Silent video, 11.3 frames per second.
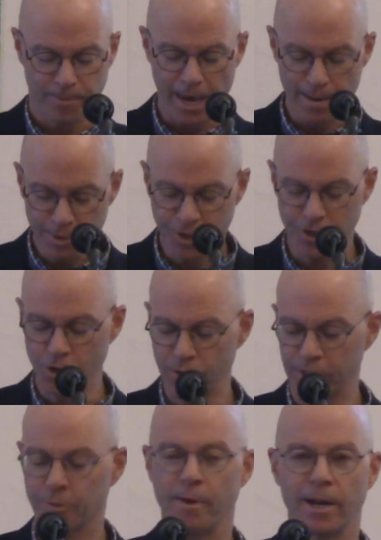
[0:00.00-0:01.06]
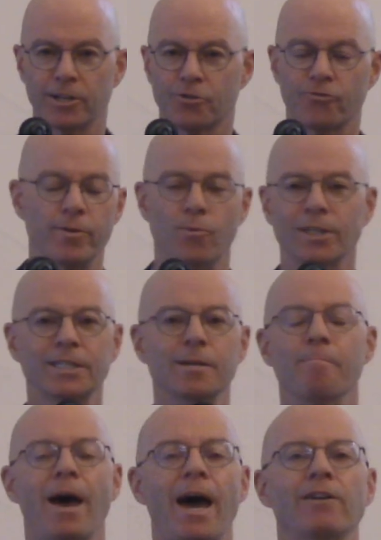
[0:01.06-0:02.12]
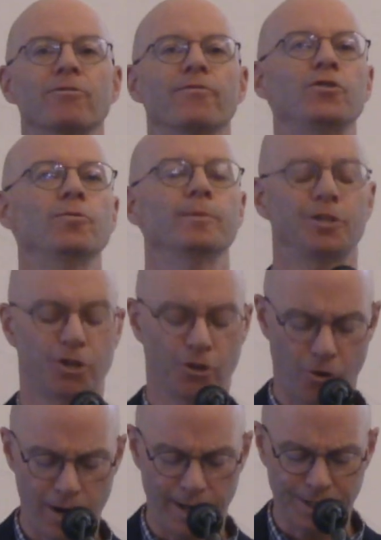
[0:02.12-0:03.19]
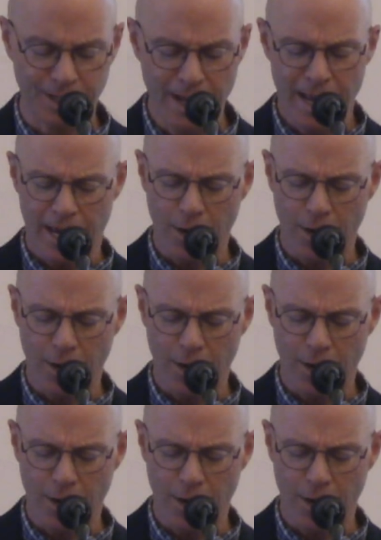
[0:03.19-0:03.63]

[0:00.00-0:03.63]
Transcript: Amos knew this ministry wasn't a matter of human choice.